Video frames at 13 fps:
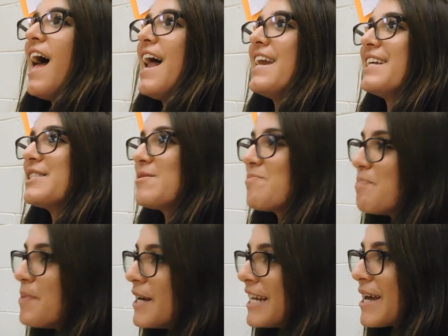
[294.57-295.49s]
And it's
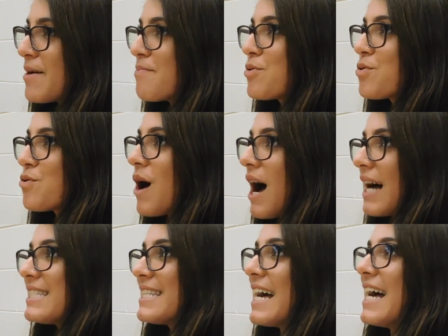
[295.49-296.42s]
been a
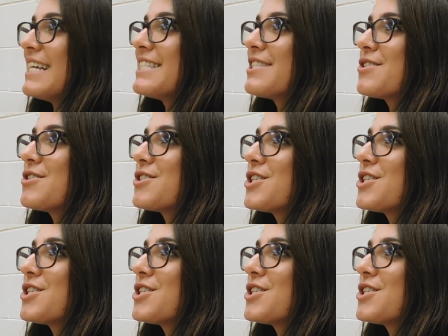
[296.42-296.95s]
process